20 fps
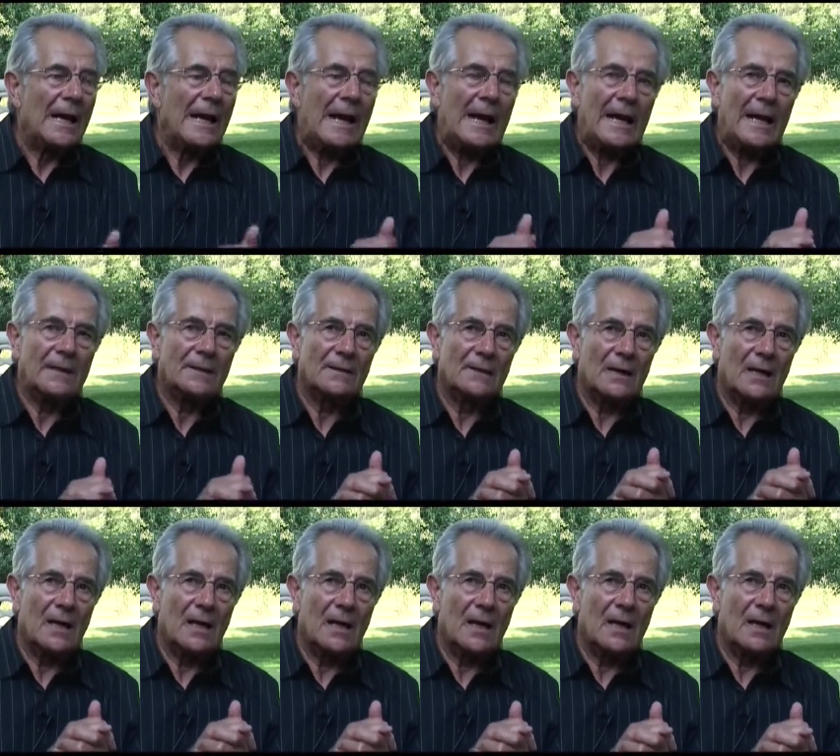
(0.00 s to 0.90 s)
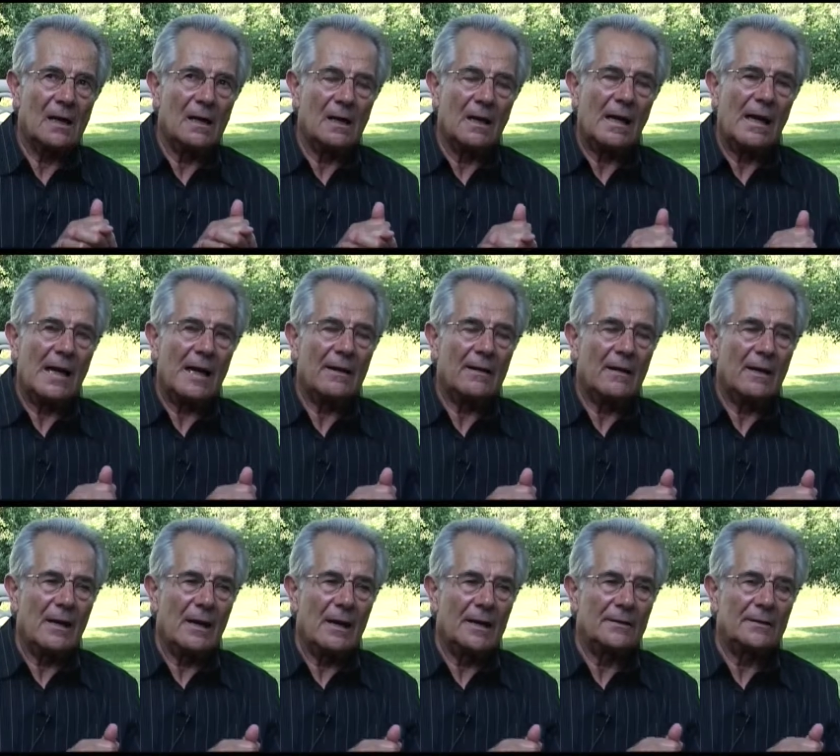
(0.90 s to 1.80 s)
And
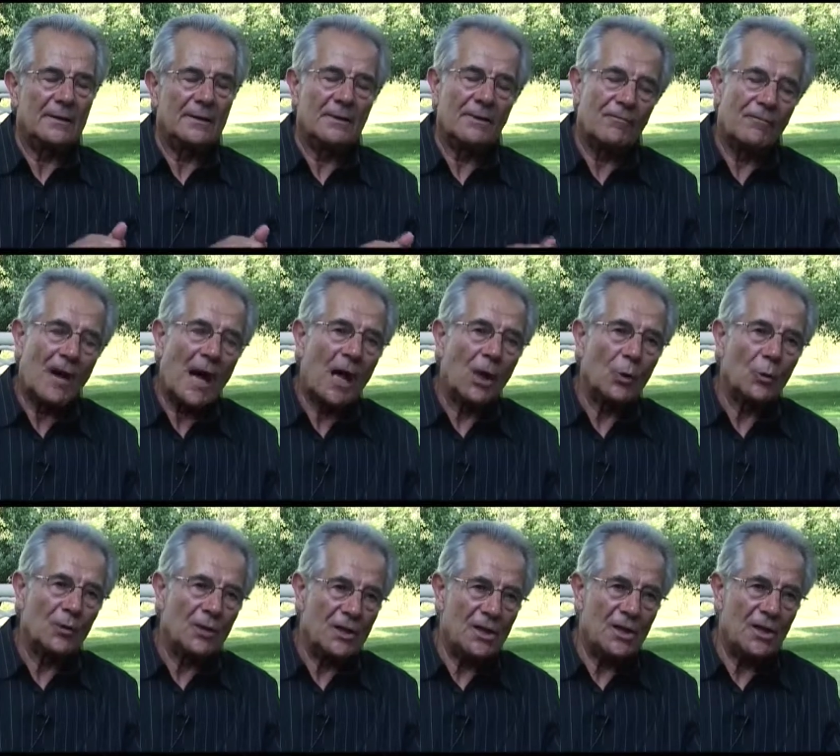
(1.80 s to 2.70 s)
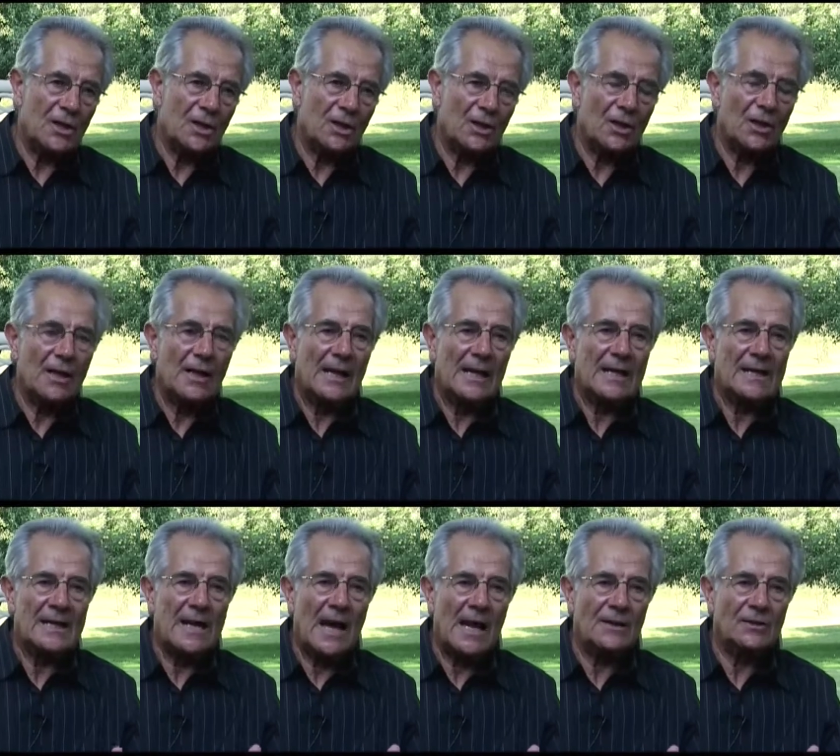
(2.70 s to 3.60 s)
the following year,
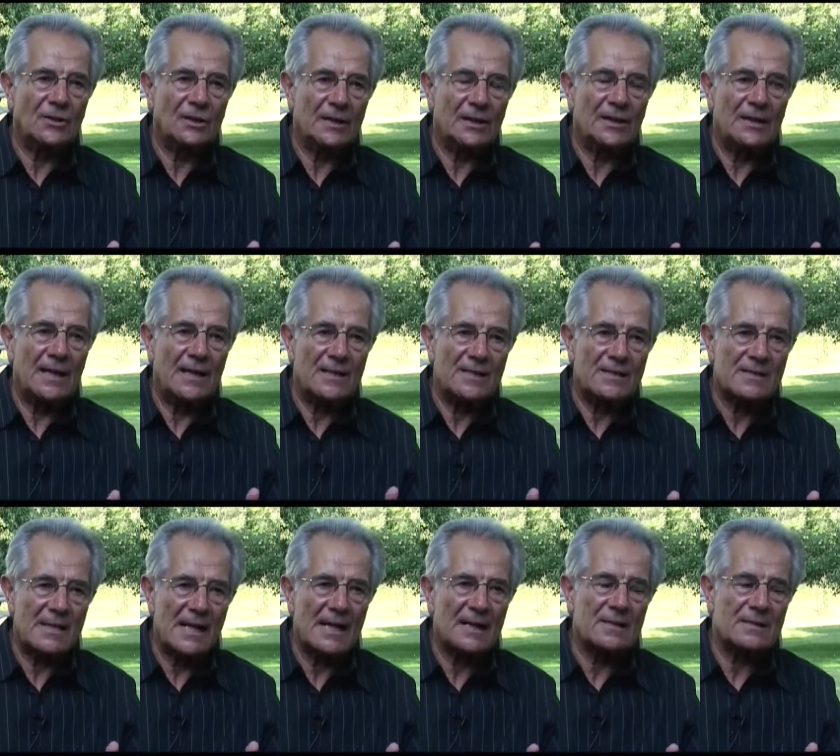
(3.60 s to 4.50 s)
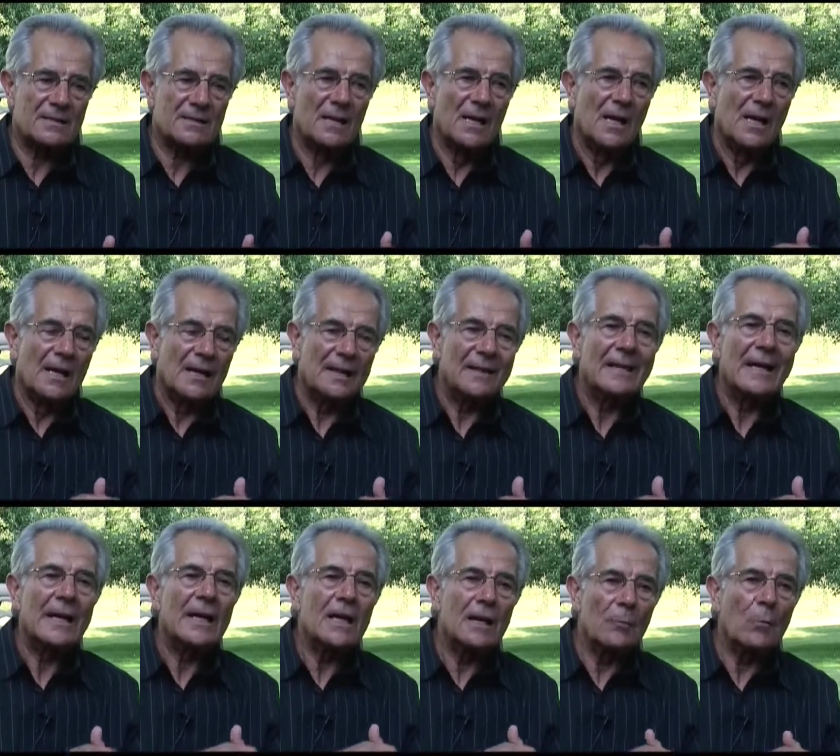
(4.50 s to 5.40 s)
in 1986,
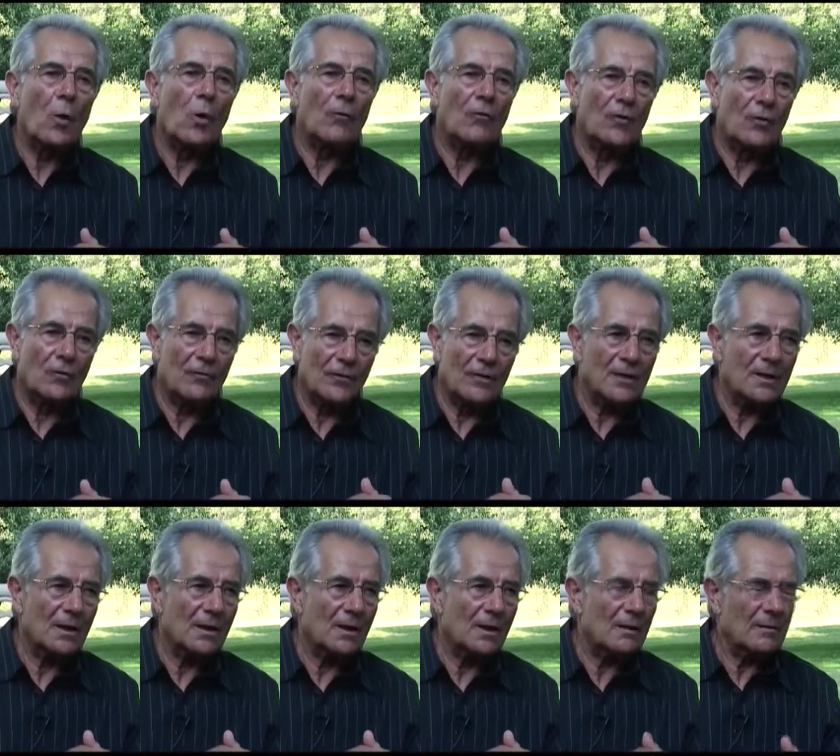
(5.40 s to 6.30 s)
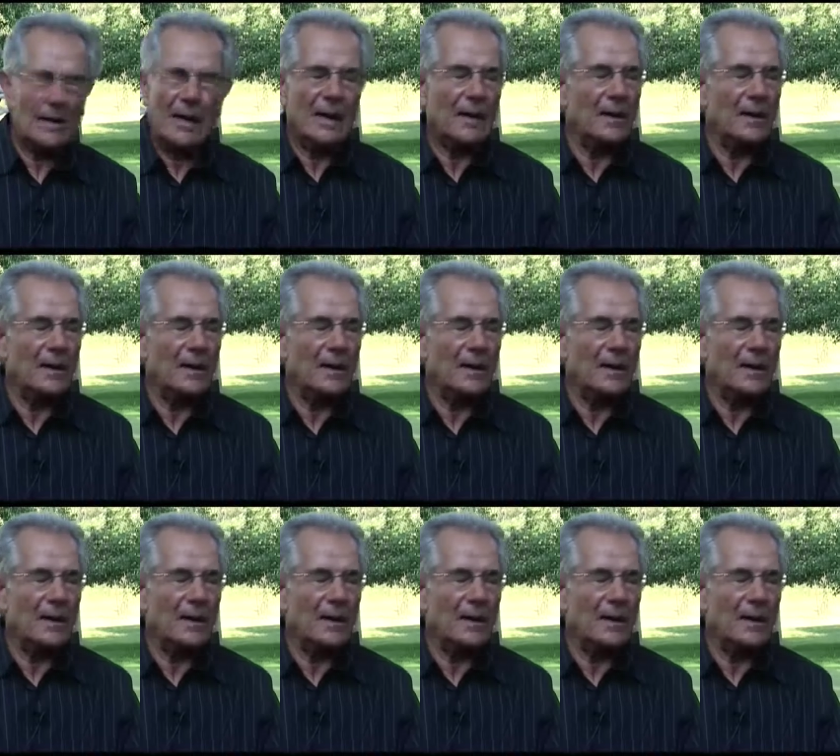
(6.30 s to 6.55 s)
they came over here,